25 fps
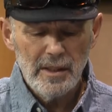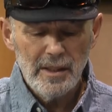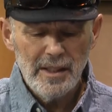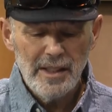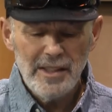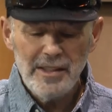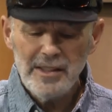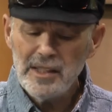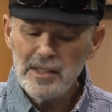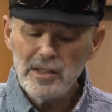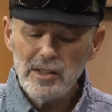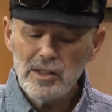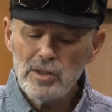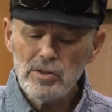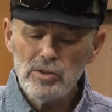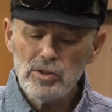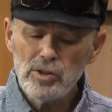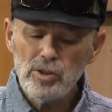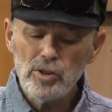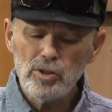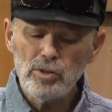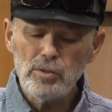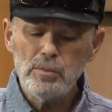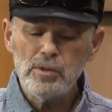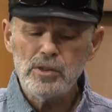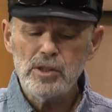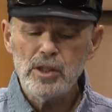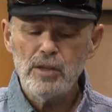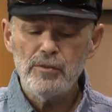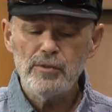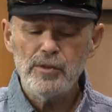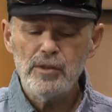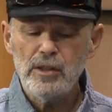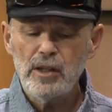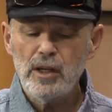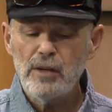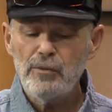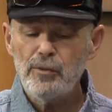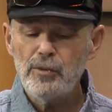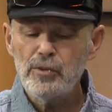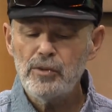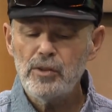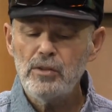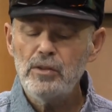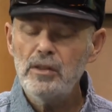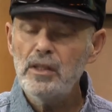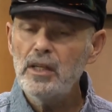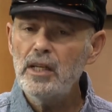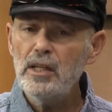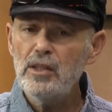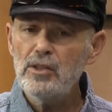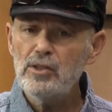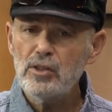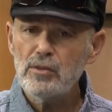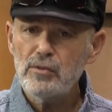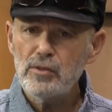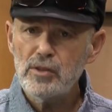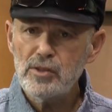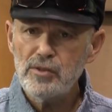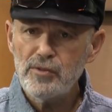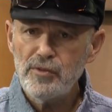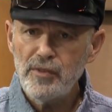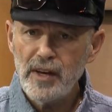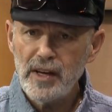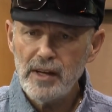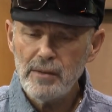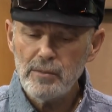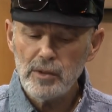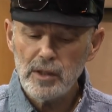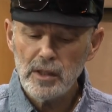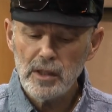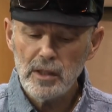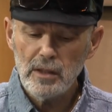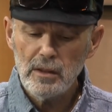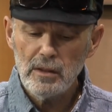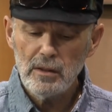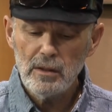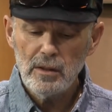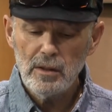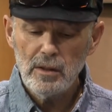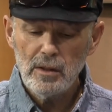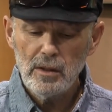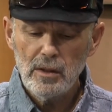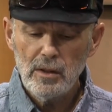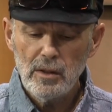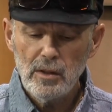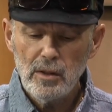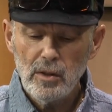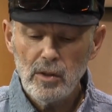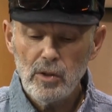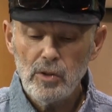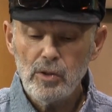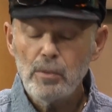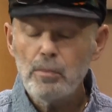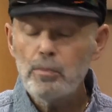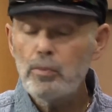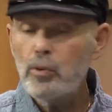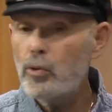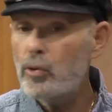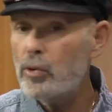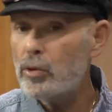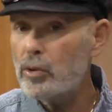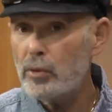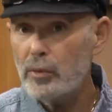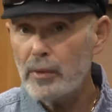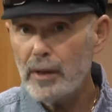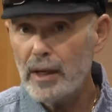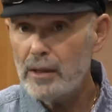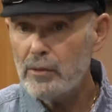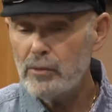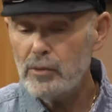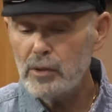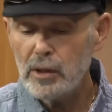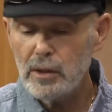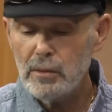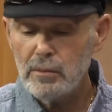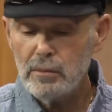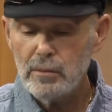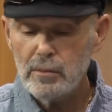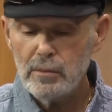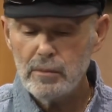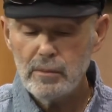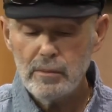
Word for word: He didn't concern himself enough with the needs of his family or the poor around him.